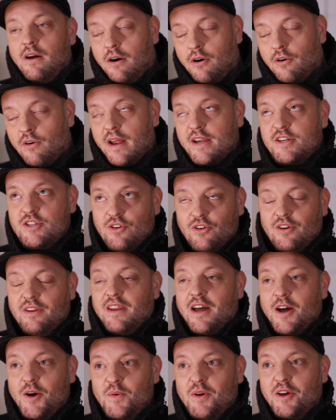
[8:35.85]
Or actually,
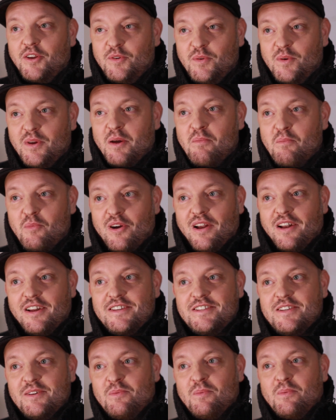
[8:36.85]
now we are doing
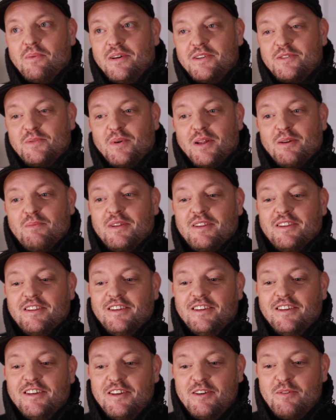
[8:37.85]
umbrellas as well, but
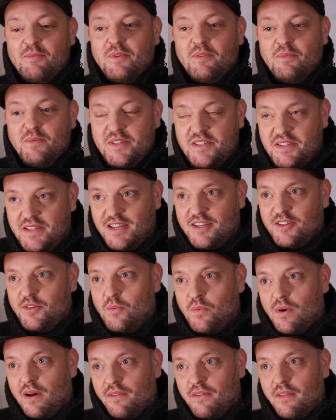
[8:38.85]
we stick to
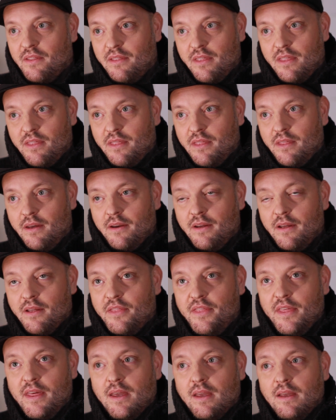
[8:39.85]
one
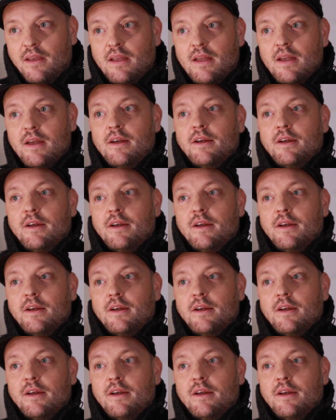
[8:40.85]
thing.